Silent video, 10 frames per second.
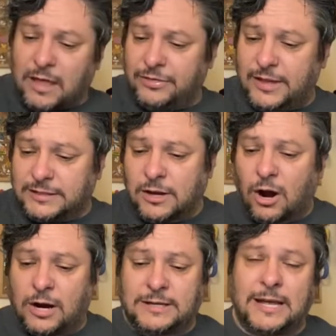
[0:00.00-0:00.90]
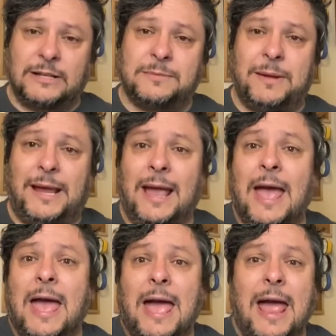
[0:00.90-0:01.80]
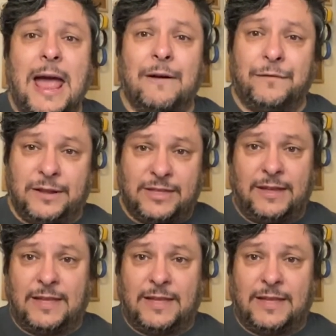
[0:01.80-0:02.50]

This card tells me everything